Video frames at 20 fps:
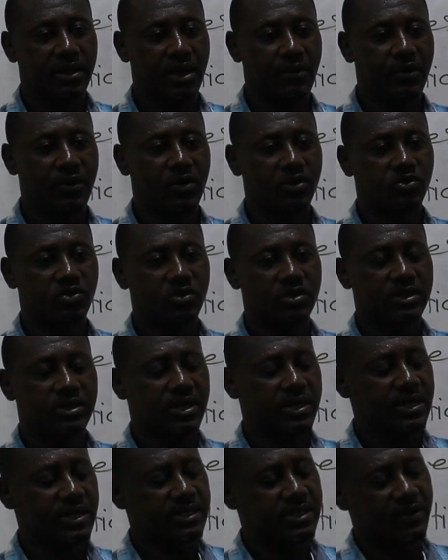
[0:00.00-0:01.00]
Can we also
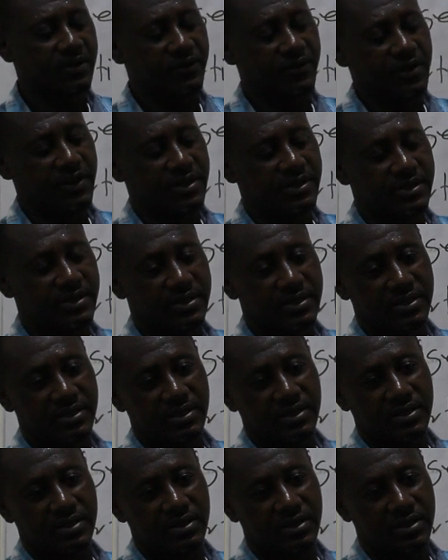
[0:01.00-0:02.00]
say this is a face?
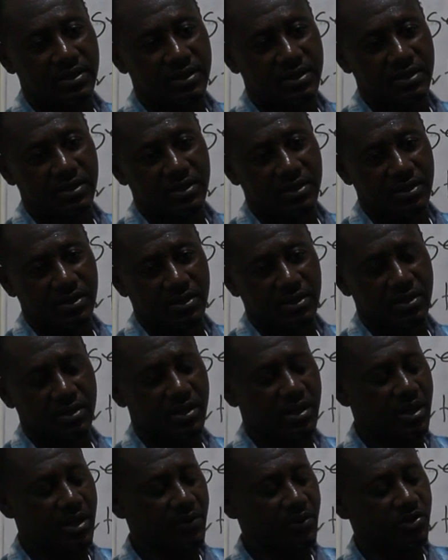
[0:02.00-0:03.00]

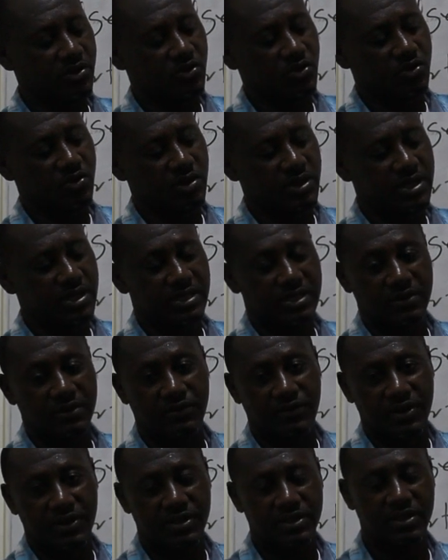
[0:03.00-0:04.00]
and also so this
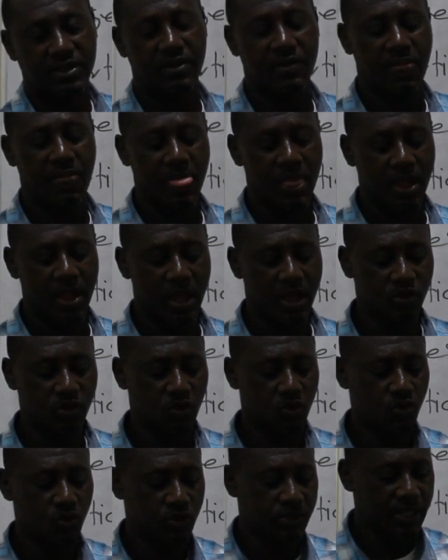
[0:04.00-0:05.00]
And
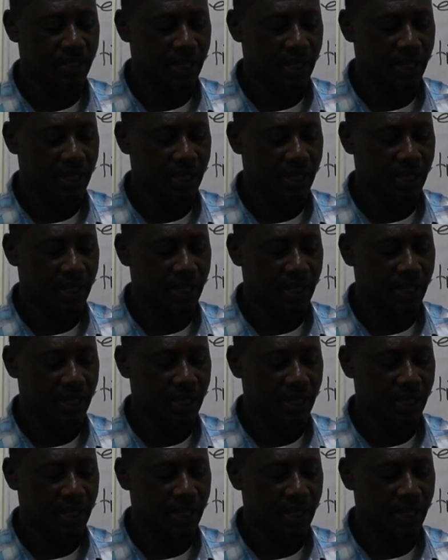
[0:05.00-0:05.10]
so you